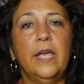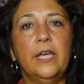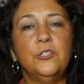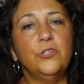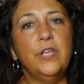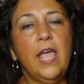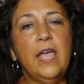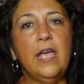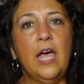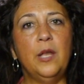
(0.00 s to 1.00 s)
and
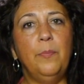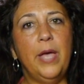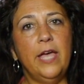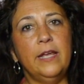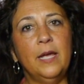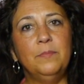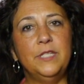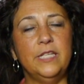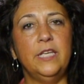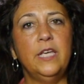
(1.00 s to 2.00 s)
today on
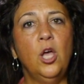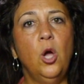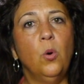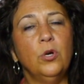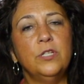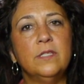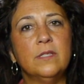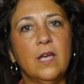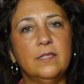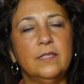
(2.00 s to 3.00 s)
PetMD, we're
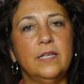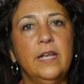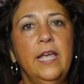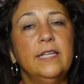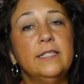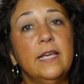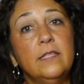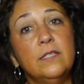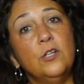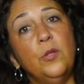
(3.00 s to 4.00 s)
discussing
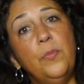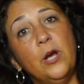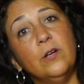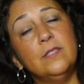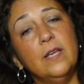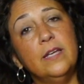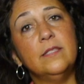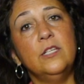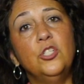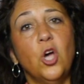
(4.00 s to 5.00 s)
intestinal parasites
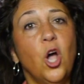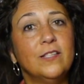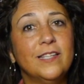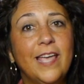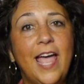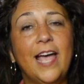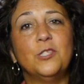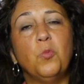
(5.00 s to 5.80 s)
in dogs and cats